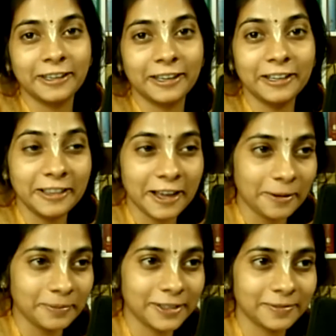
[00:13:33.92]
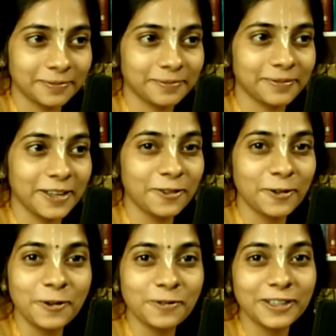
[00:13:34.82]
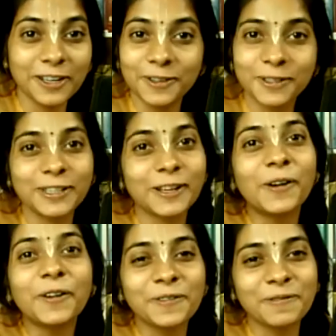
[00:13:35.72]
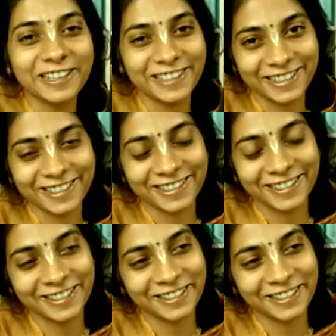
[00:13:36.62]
in dhams. If you go to Vrindavan, you see a lot of monkeys,